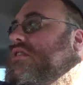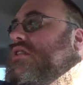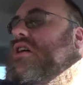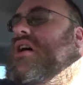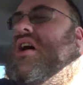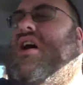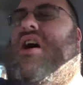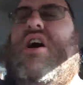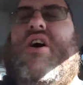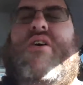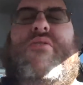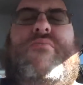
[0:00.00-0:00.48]

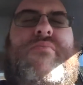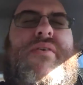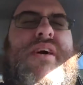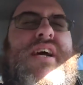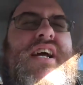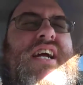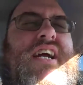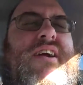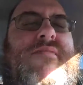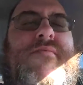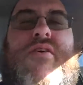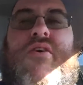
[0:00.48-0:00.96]
Oh
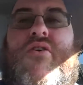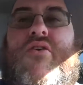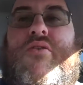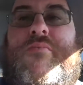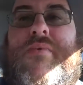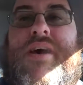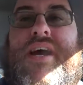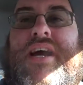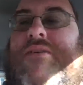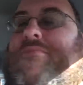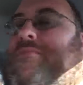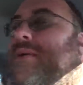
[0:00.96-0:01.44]
man, get my old
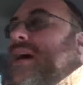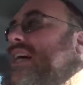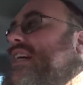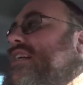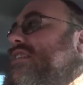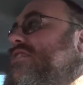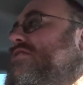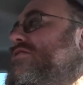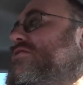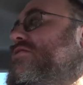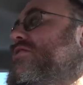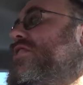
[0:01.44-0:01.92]
man back
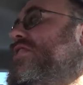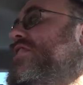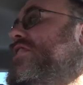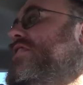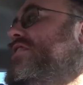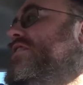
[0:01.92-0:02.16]
in the truck.